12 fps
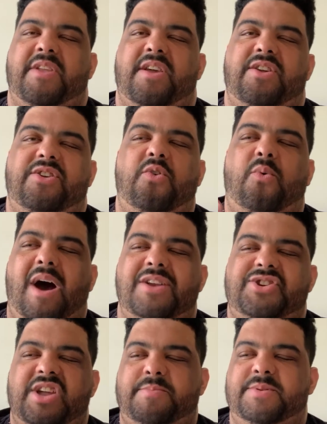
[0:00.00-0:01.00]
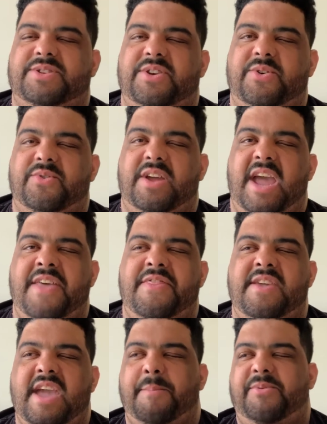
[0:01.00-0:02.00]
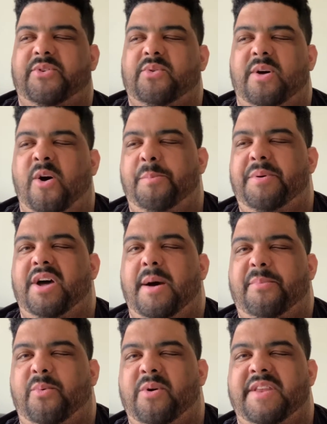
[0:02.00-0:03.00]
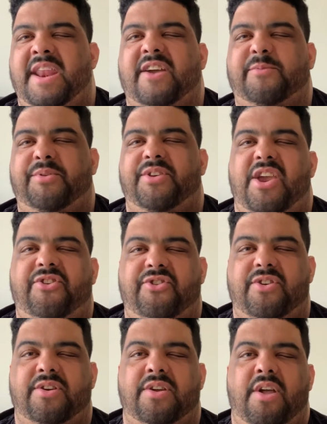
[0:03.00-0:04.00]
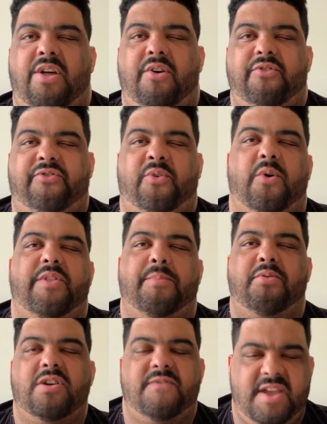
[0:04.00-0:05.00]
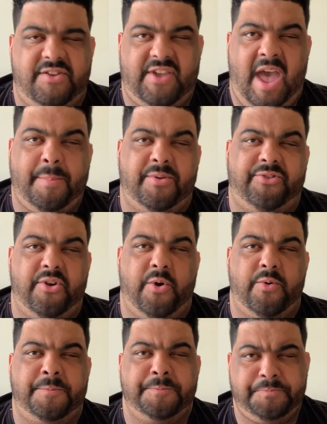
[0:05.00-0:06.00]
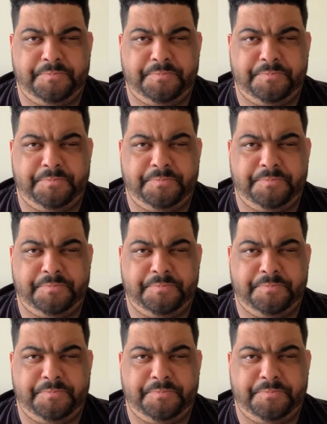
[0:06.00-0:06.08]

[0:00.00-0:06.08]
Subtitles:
you'll watch an episode and the episode will open up with an explanation for the previous episode